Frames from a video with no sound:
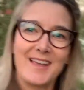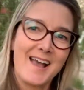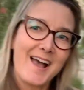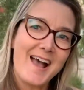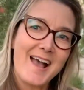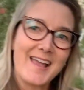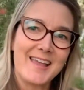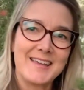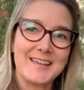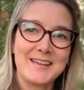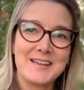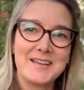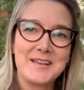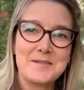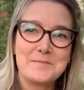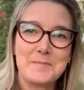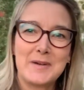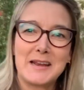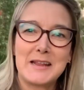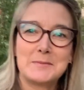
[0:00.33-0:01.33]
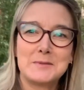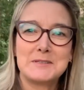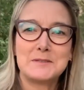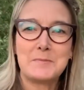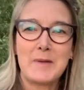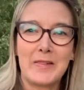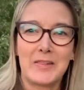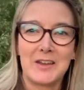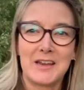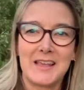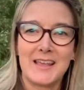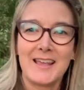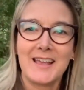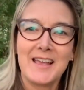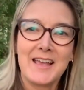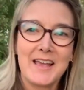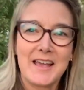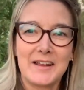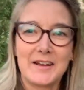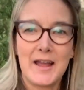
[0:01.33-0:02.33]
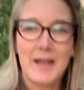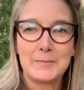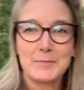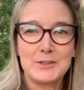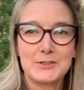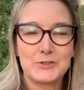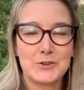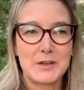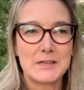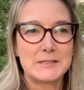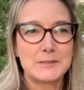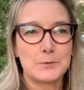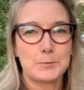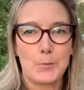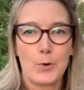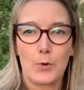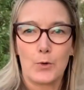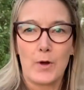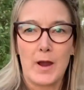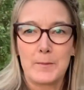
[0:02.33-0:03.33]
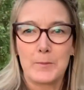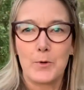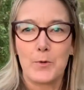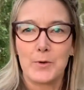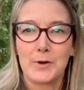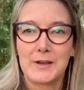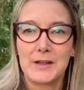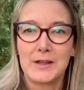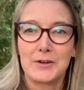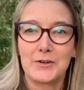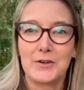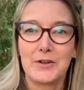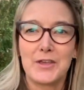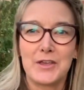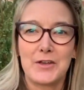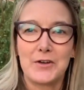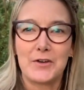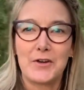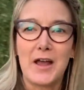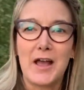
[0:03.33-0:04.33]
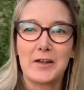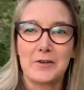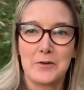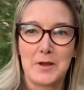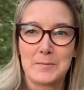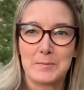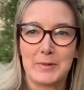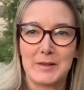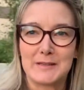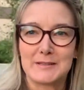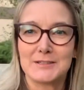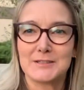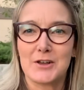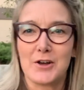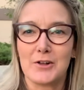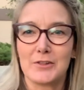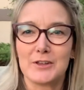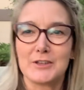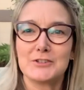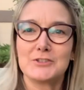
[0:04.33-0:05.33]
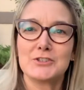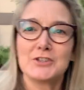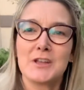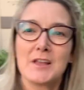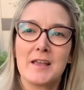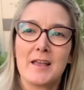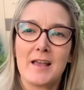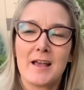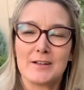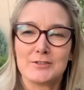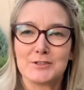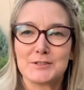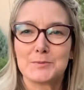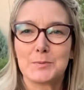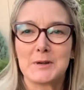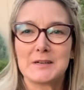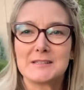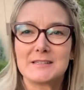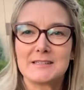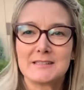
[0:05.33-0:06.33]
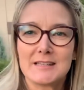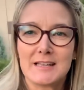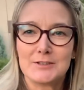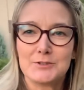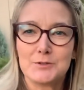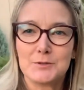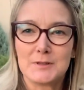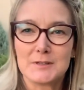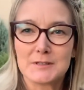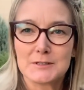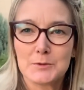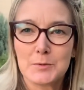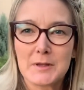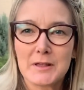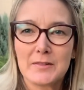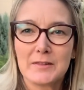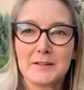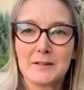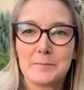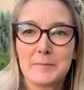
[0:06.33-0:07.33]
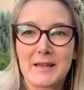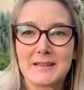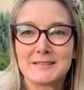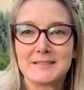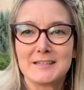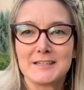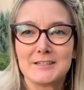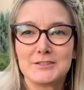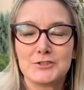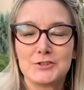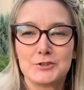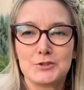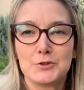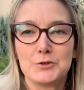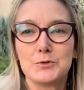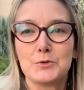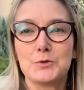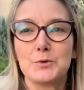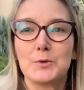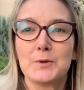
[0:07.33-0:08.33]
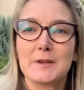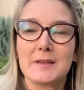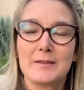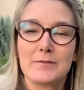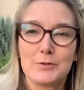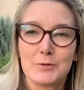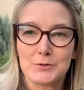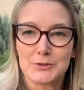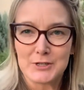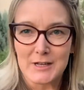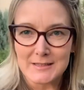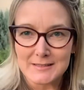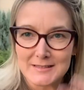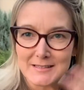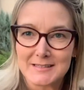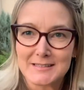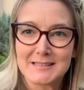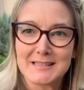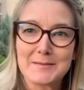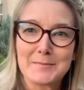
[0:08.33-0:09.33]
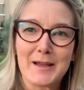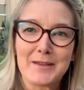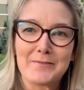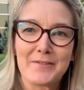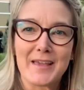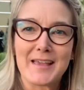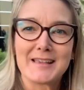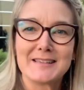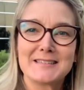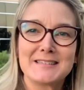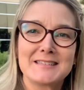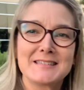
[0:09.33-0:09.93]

Hi, my name is Melanie, and I'm the Trades Program Coordinator here at Great Plains College. Just wanted to send you this quick little message to give you a chance to see my face